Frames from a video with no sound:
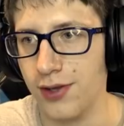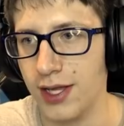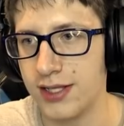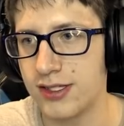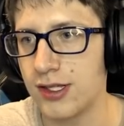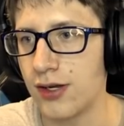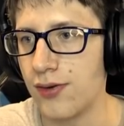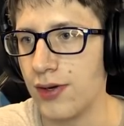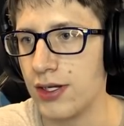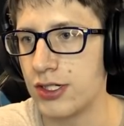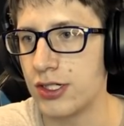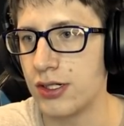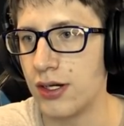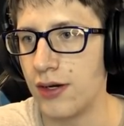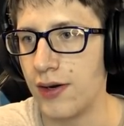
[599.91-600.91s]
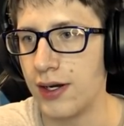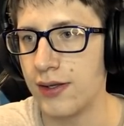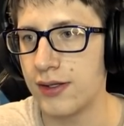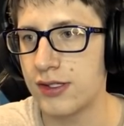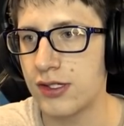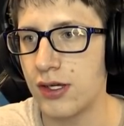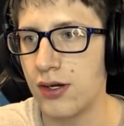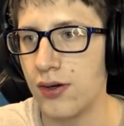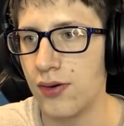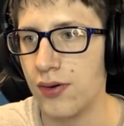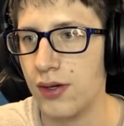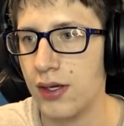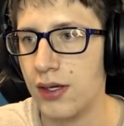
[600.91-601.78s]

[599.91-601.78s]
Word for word: That's the question. Alright, let's go